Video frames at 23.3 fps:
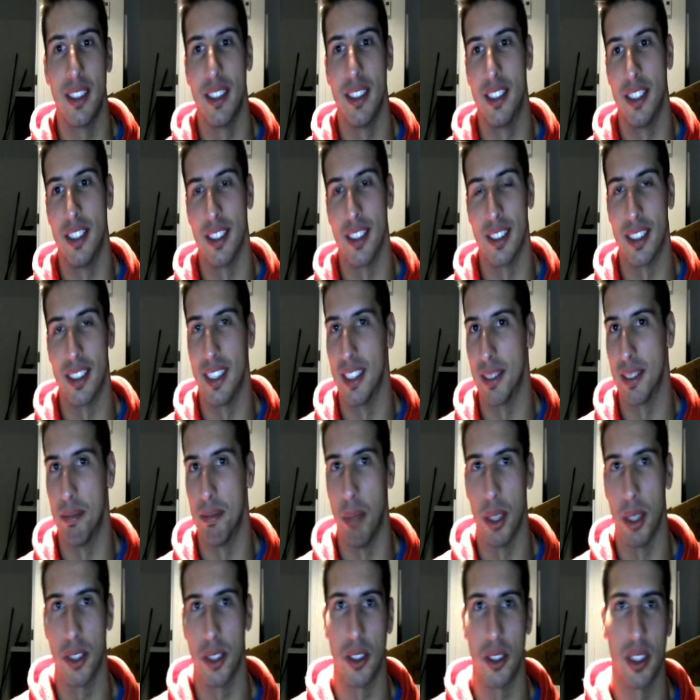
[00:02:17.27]
just this
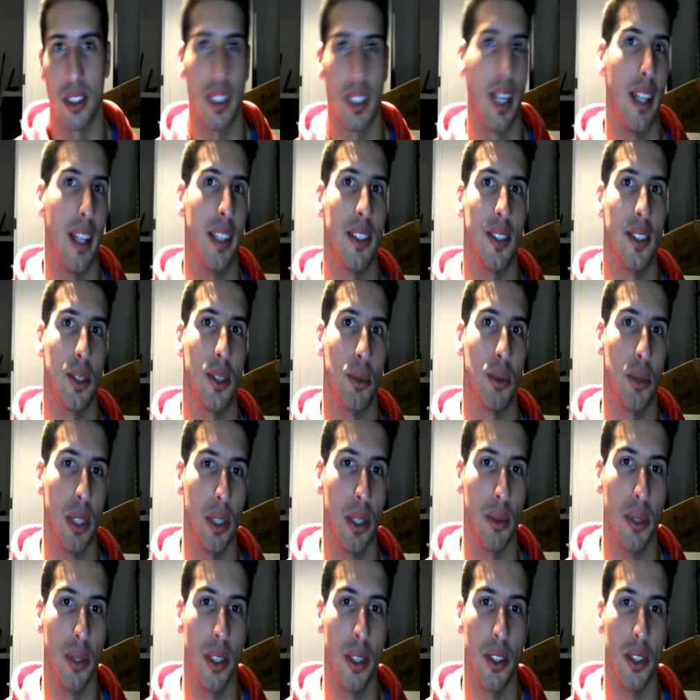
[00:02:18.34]
buster style is
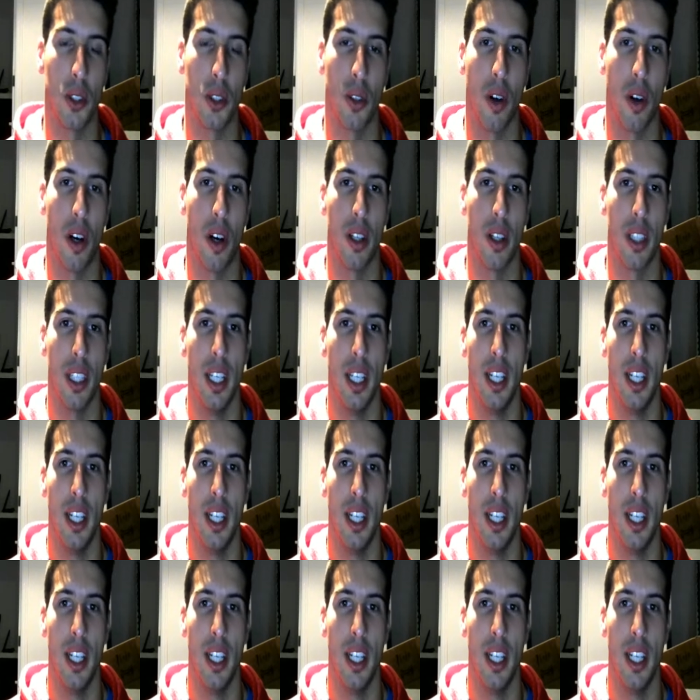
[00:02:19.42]
really strong,